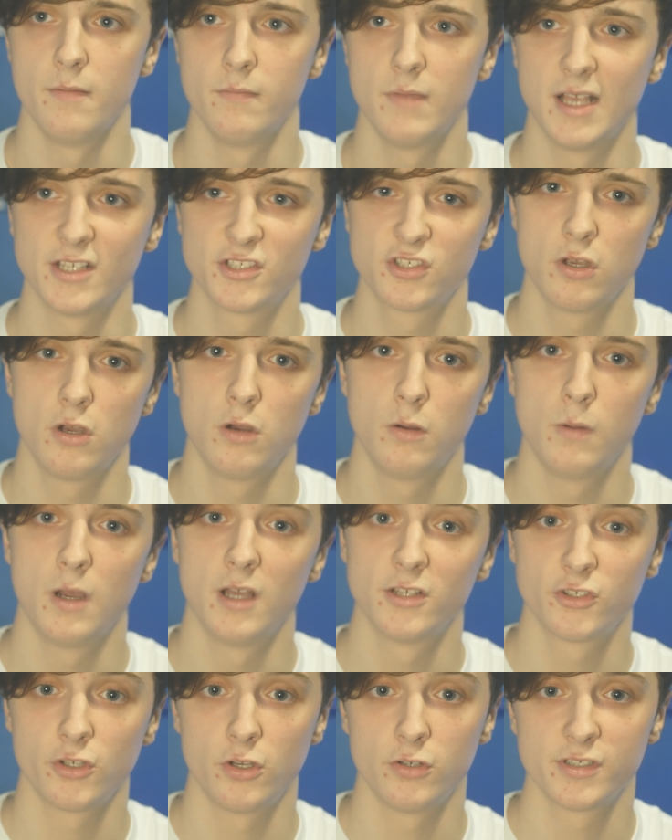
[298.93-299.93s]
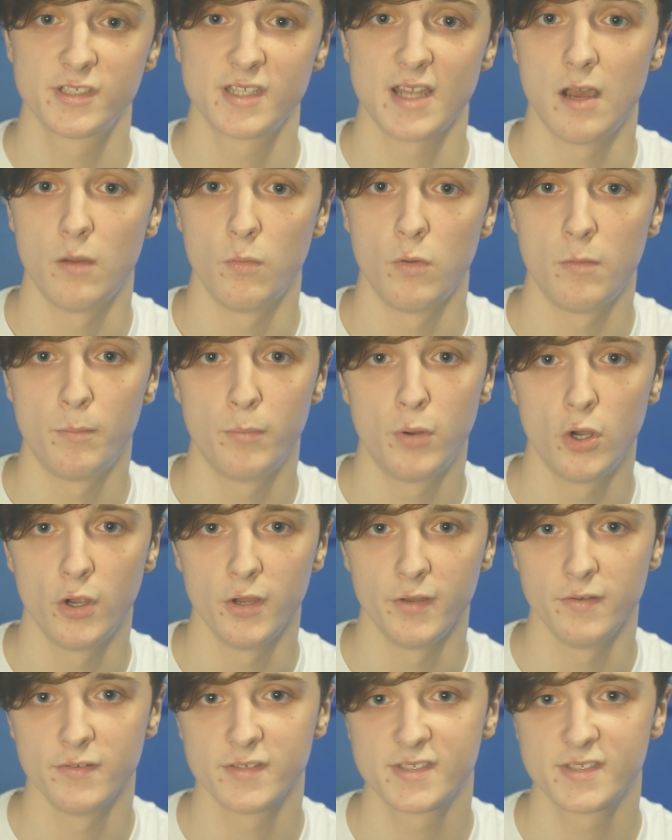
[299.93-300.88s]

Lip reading: I saw a stat at one point.